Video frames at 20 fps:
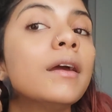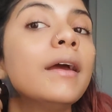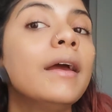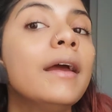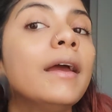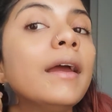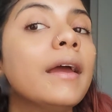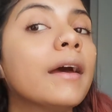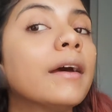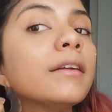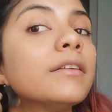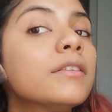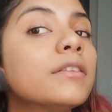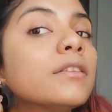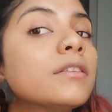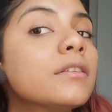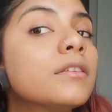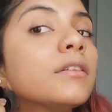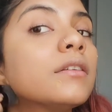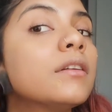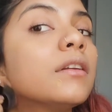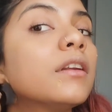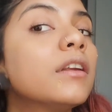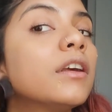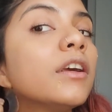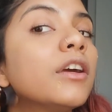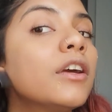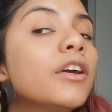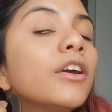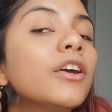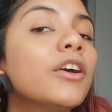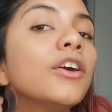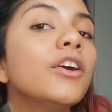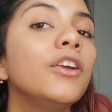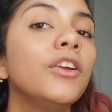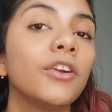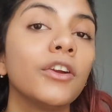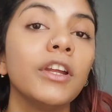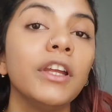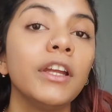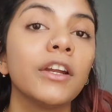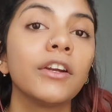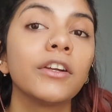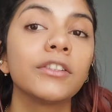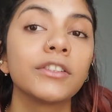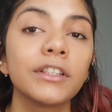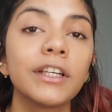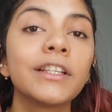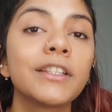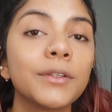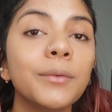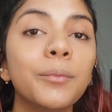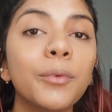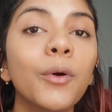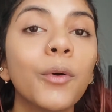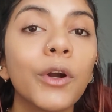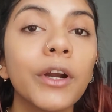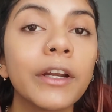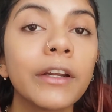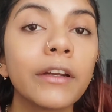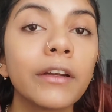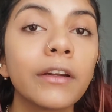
and your ears. It's important.